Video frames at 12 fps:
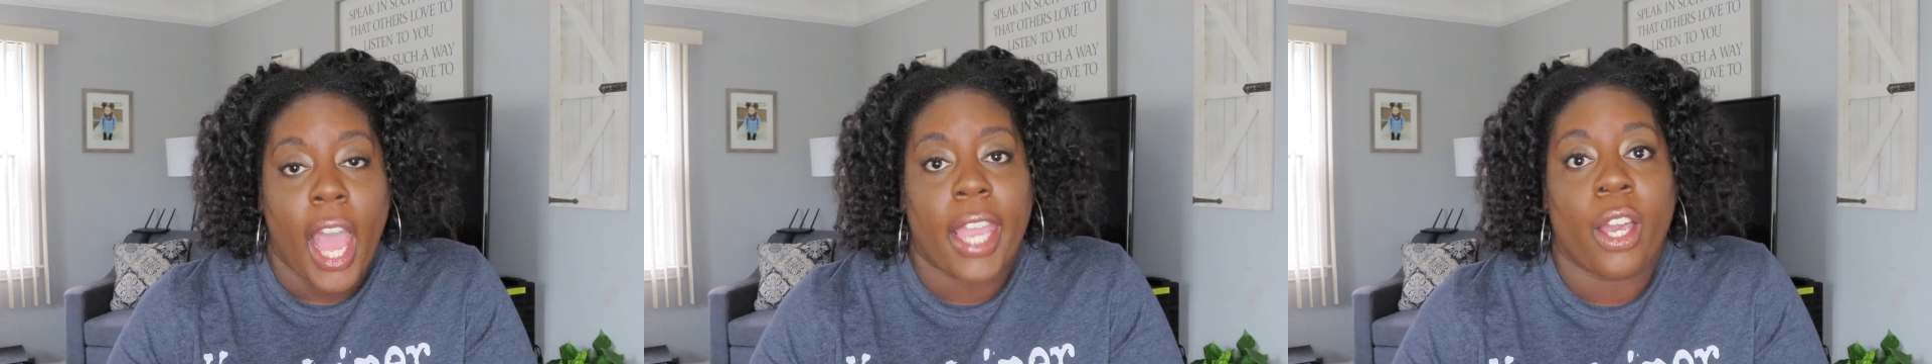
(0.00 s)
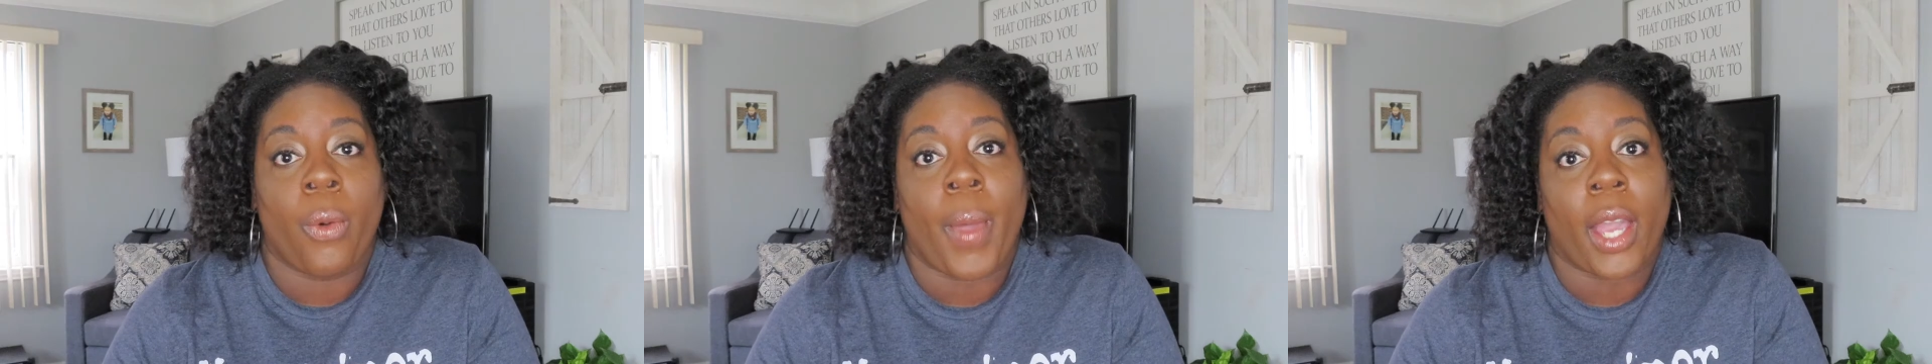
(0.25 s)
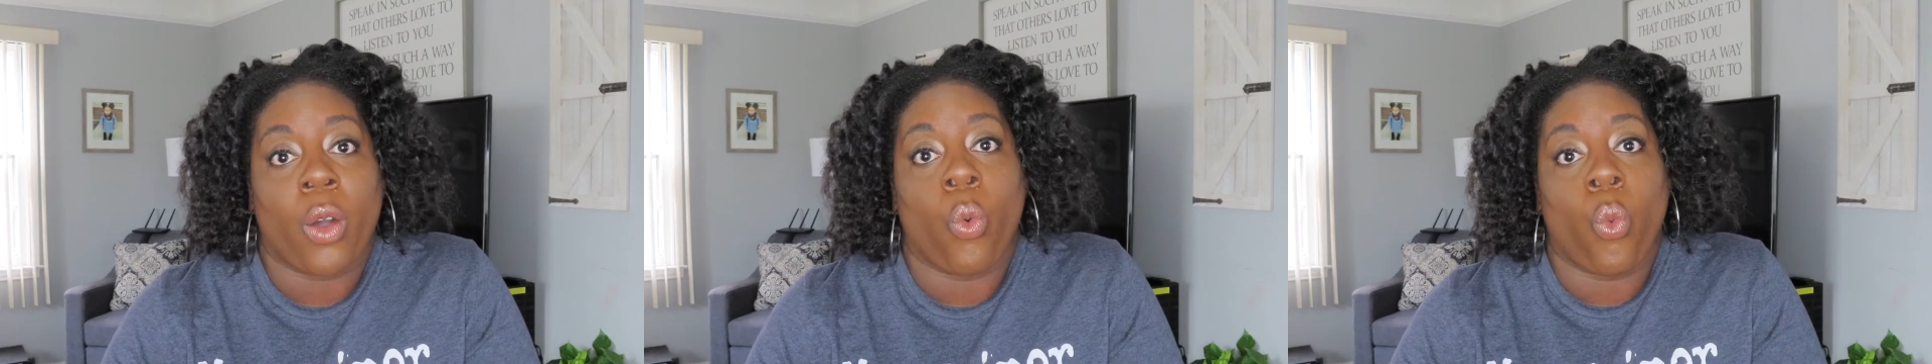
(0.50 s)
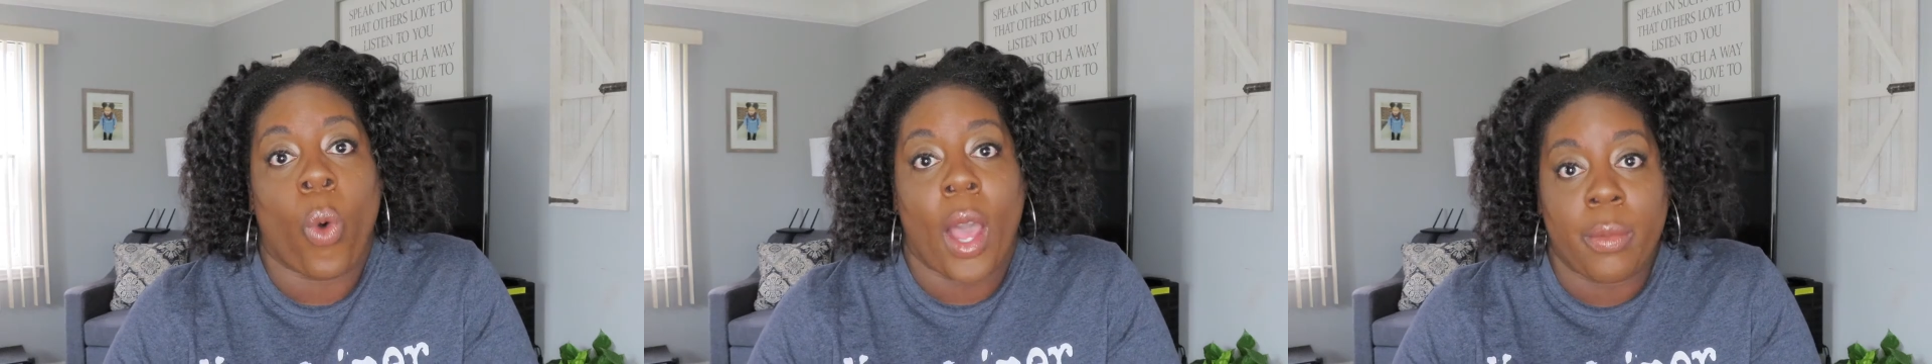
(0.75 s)
I go back
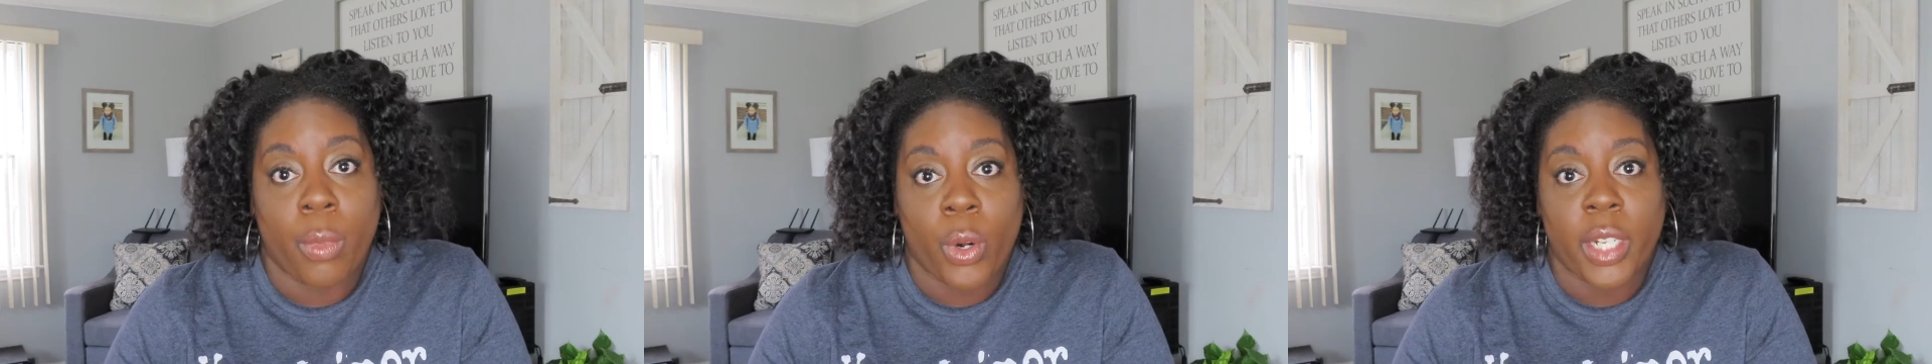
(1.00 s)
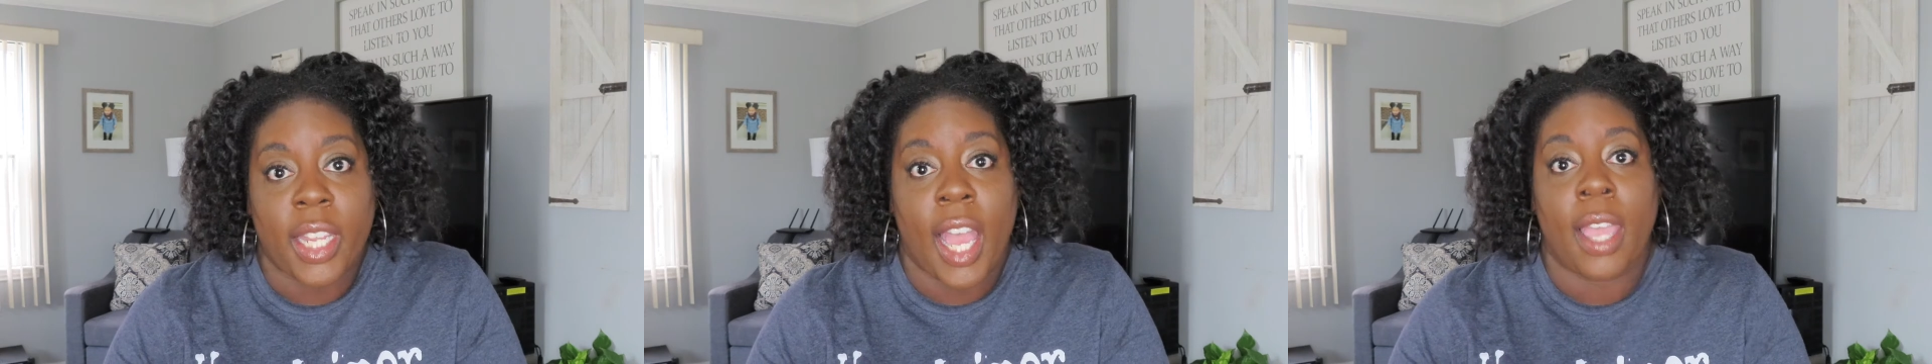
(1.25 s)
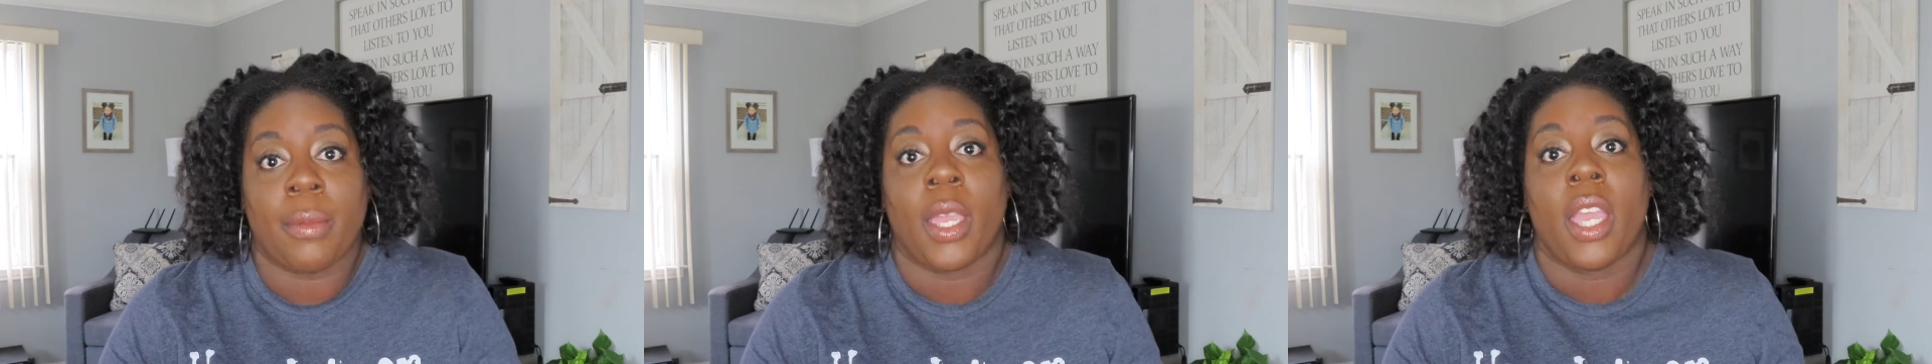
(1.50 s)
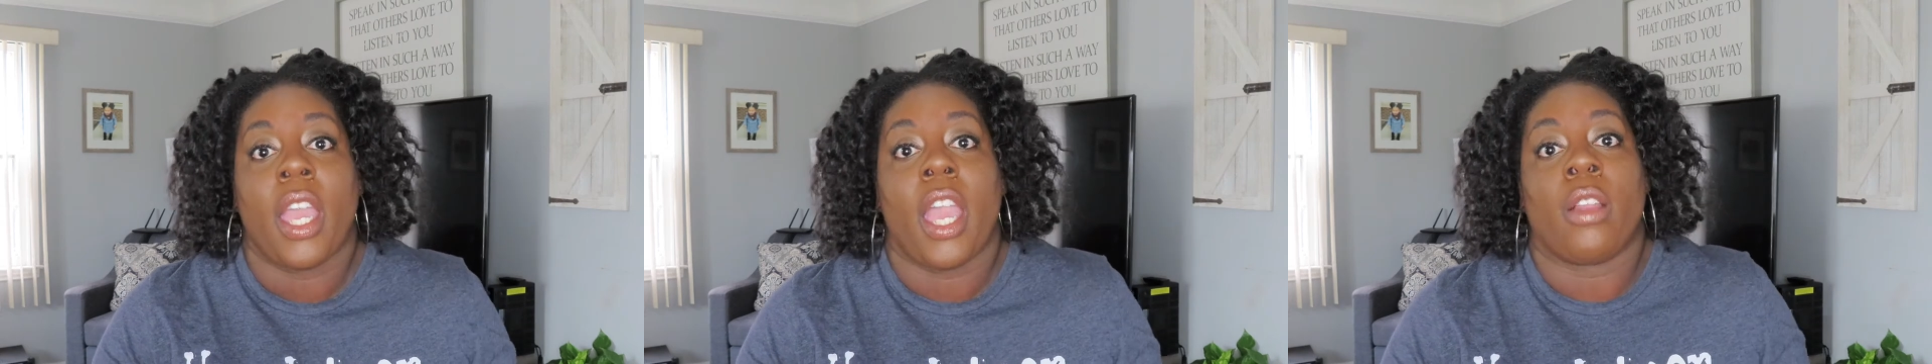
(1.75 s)
one more time
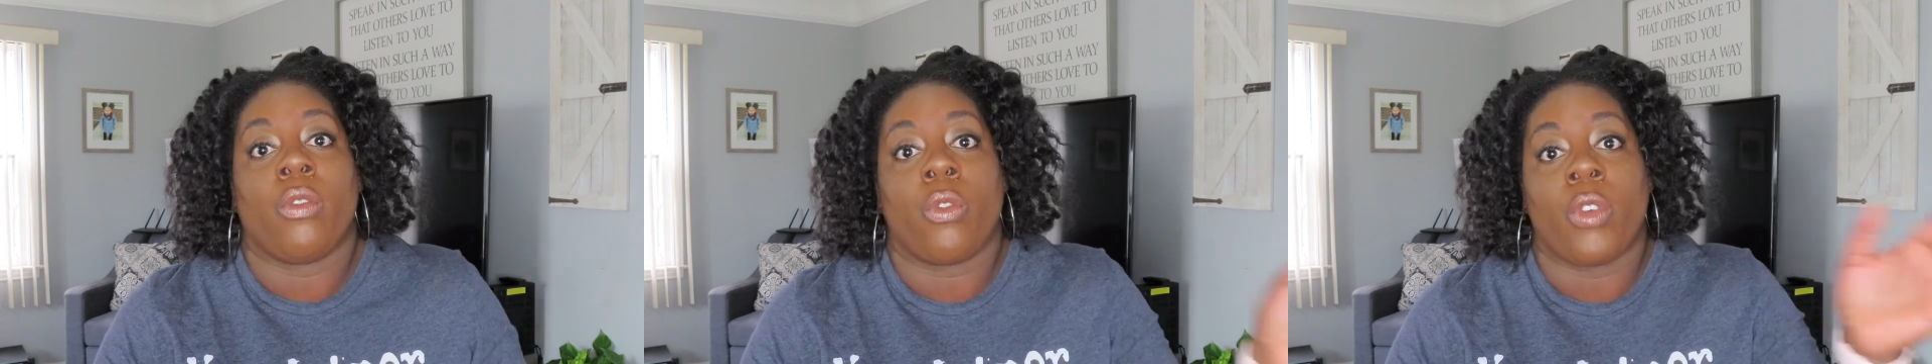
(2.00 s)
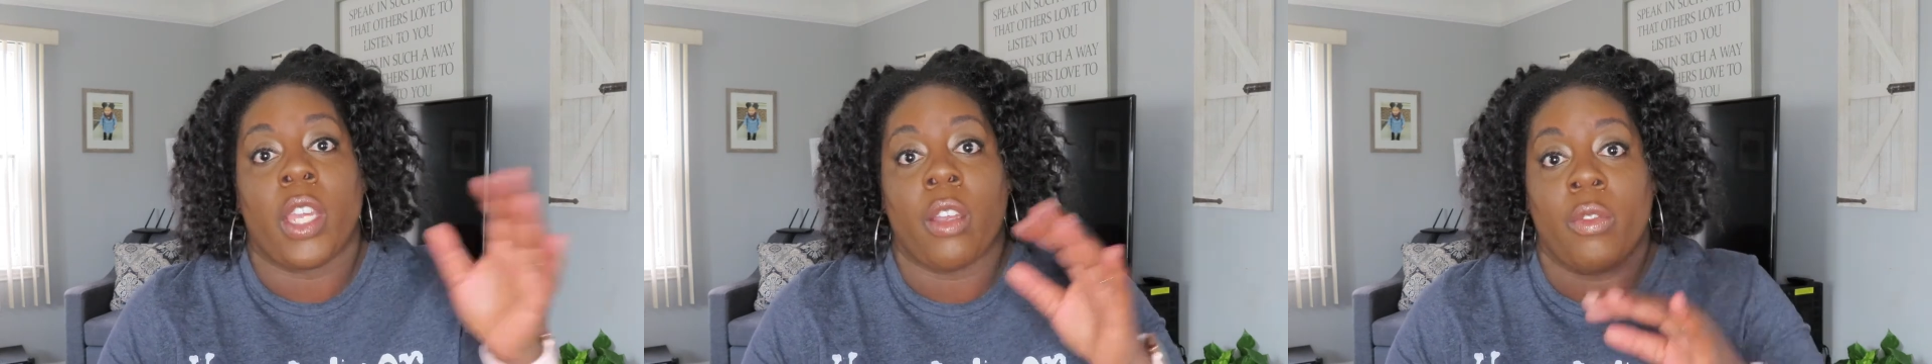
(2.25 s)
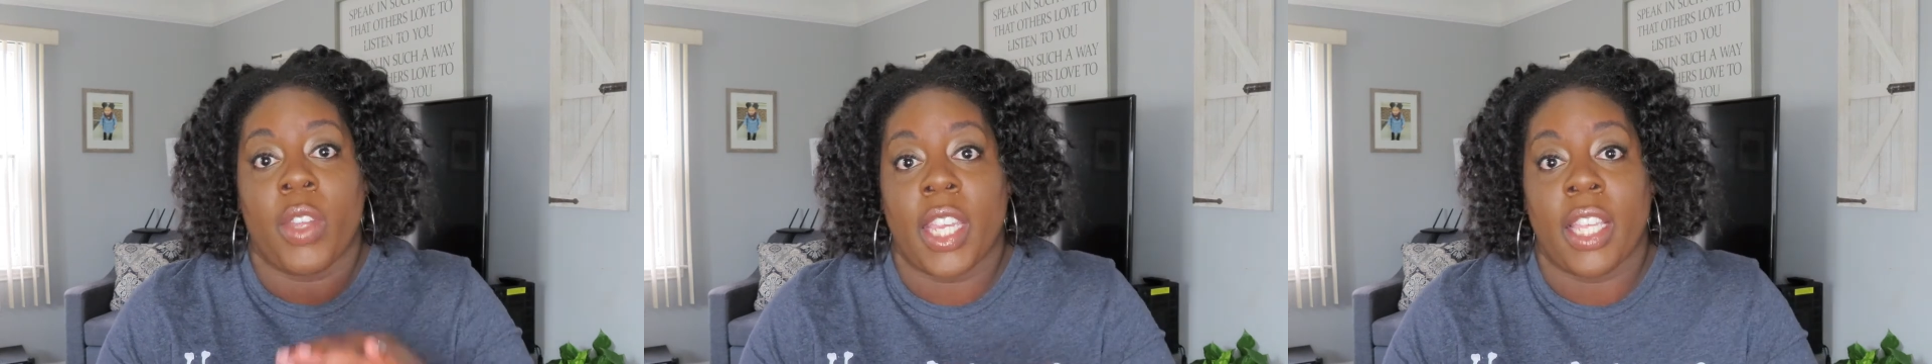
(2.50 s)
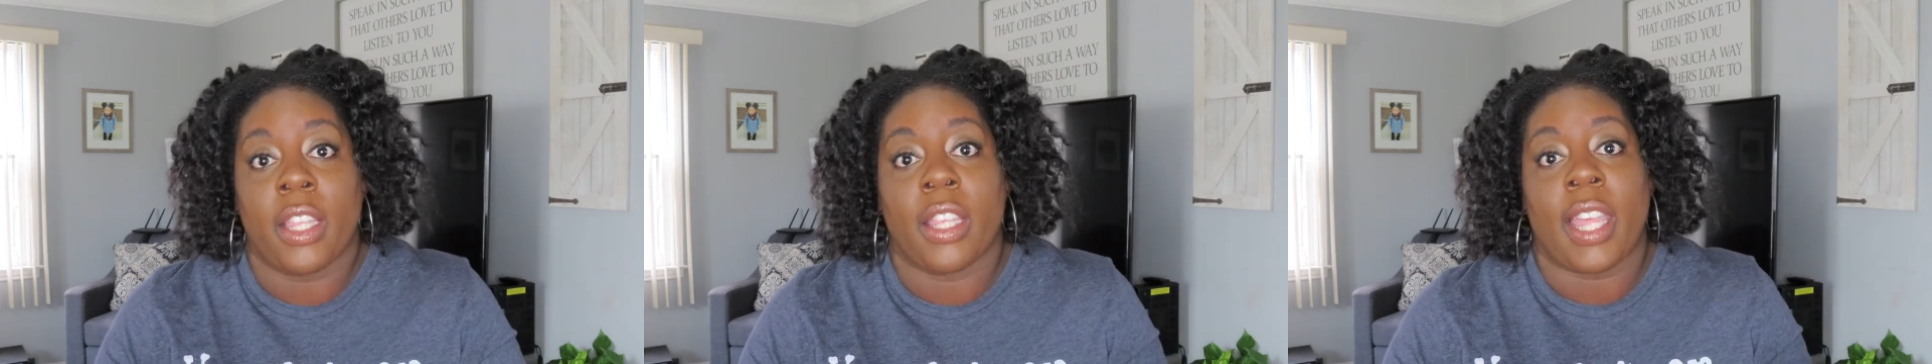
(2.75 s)
and
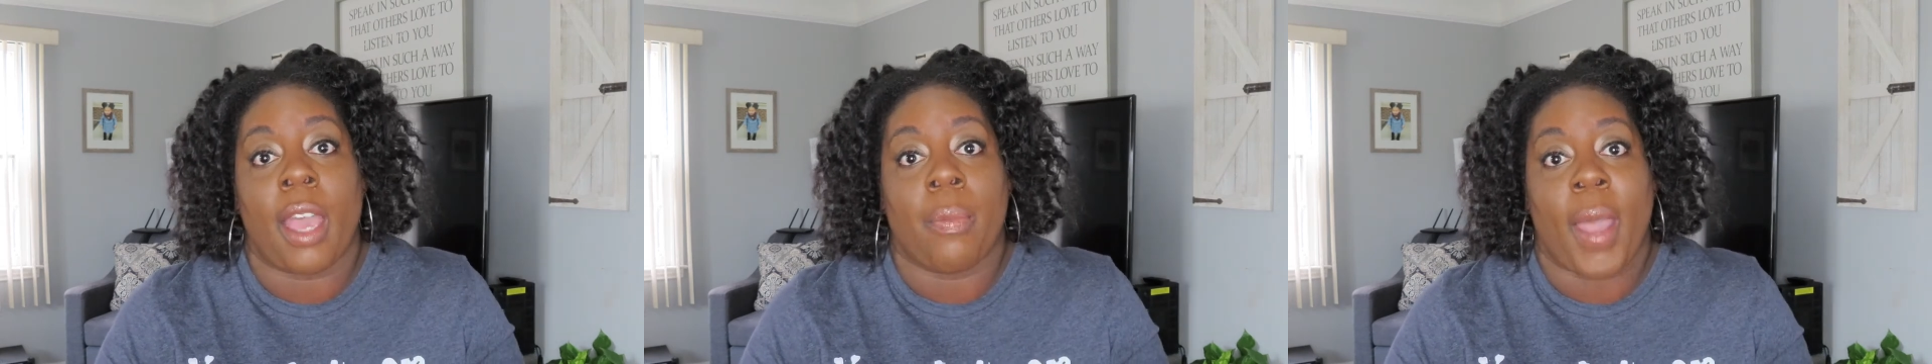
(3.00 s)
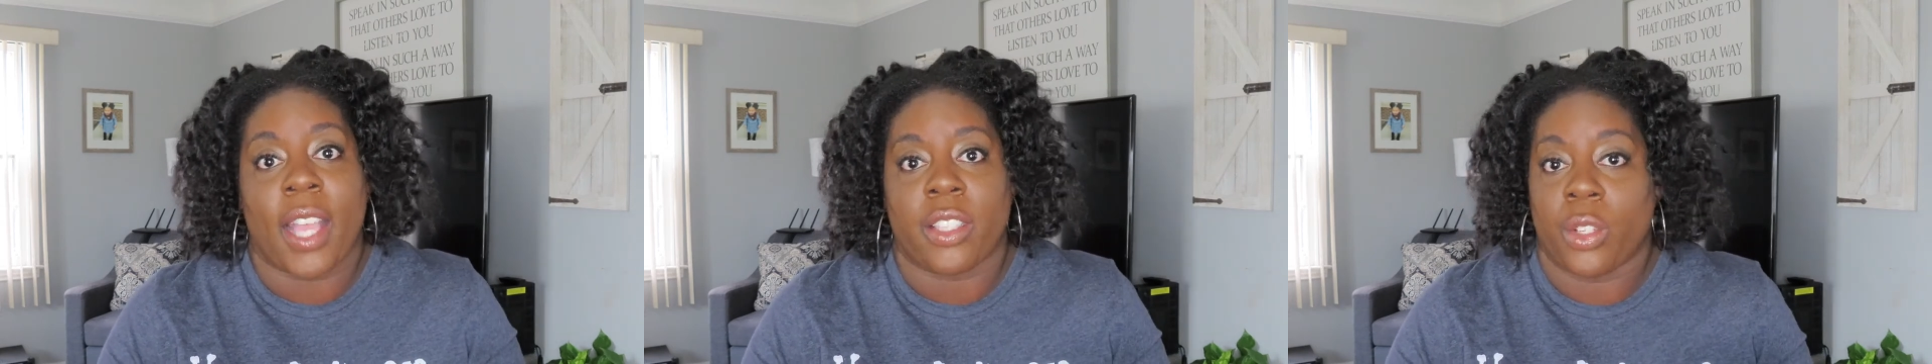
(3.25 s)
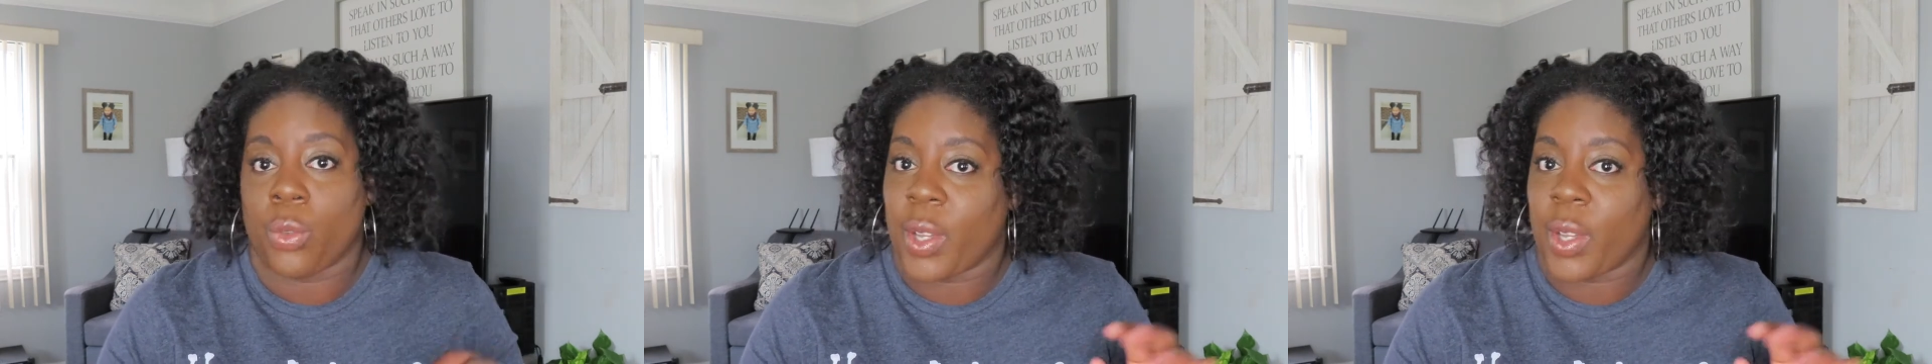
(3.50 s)
reread that passage.